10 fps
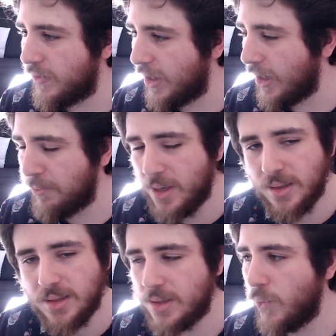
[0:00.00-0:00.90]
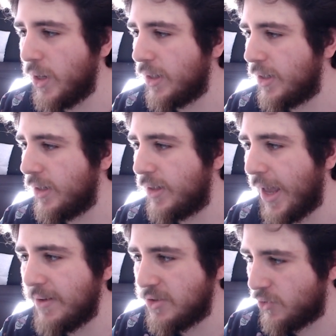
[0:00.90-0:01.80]
Tech Pills weekly
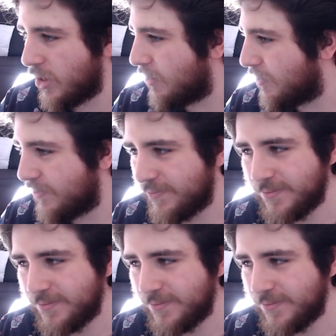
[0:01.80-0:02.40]
live stream.